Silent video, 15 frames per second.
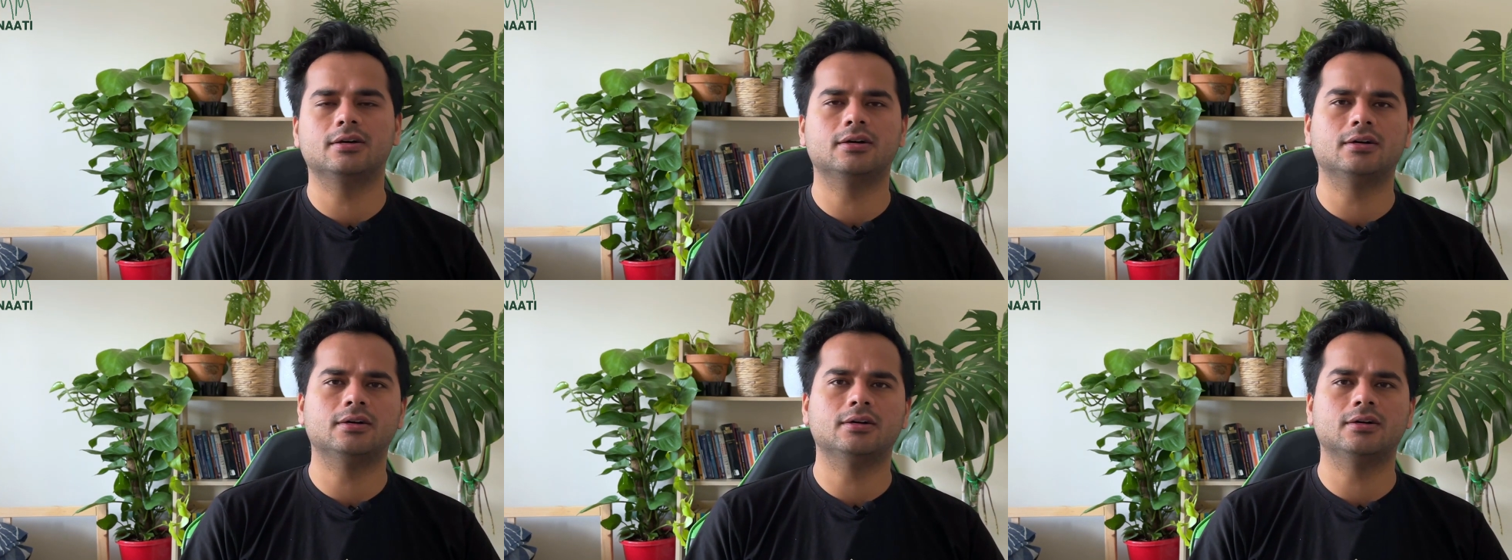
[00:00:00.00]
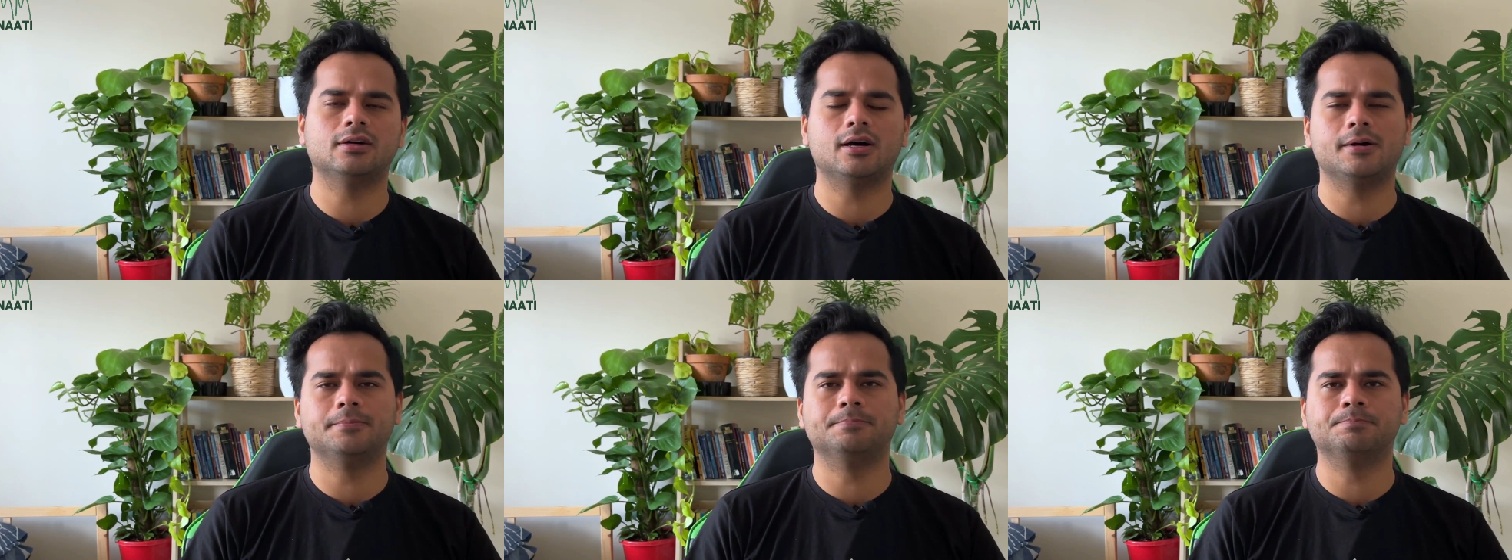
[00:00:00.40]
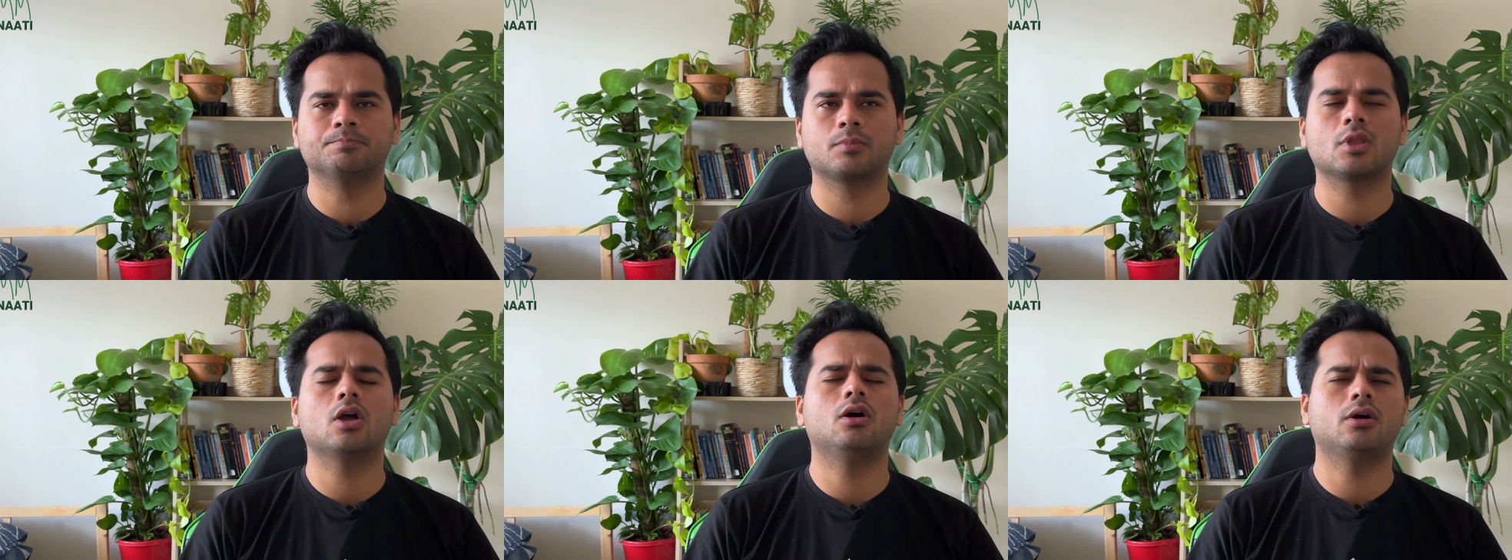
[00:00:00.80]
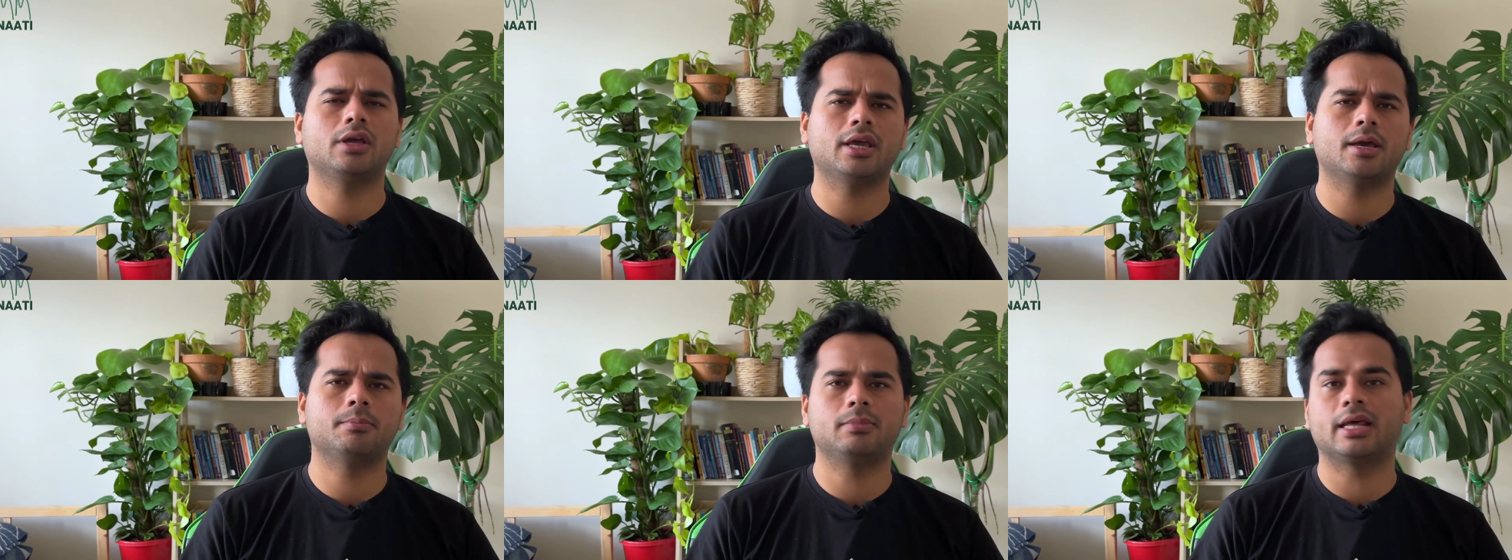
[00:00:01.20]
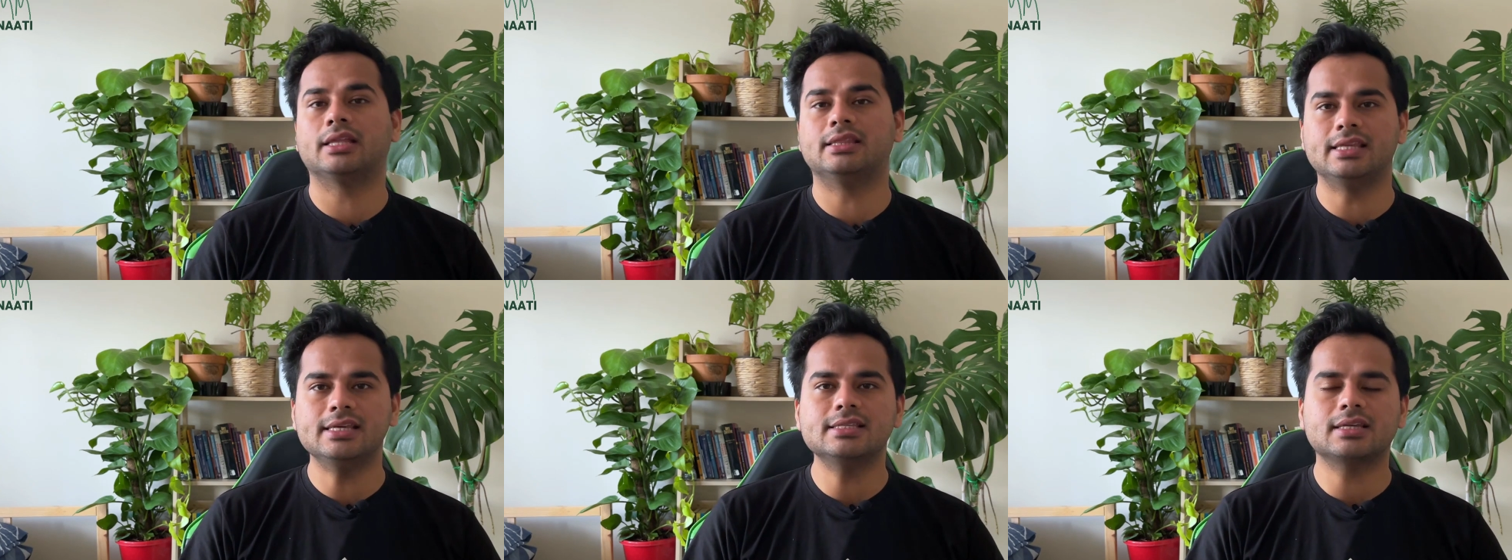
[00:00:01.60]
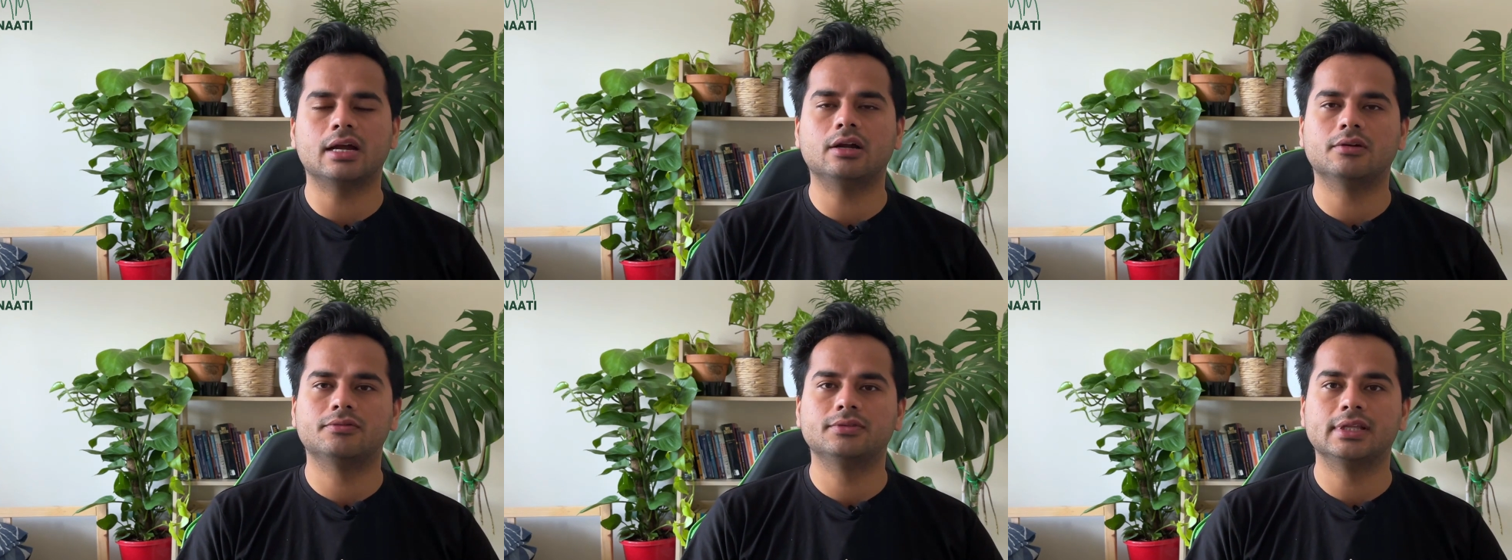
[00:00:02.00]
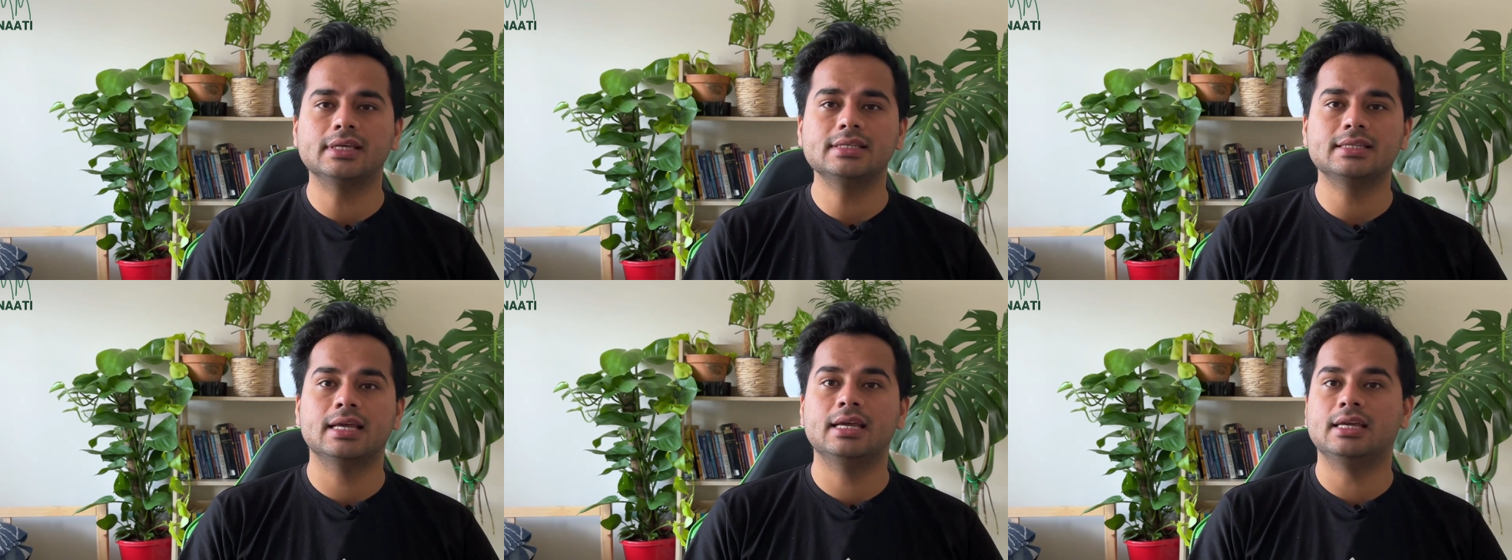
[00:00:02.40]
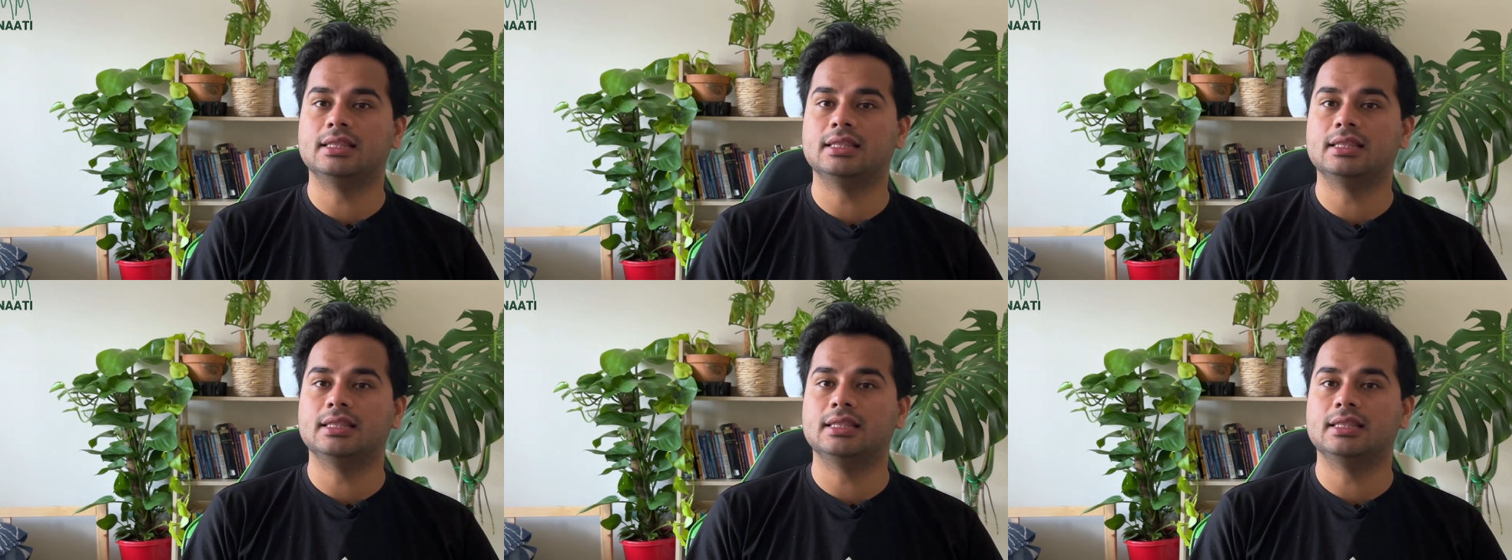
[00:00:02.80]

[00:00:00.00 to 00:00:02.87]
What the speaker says: oh yeah, like these kind of things,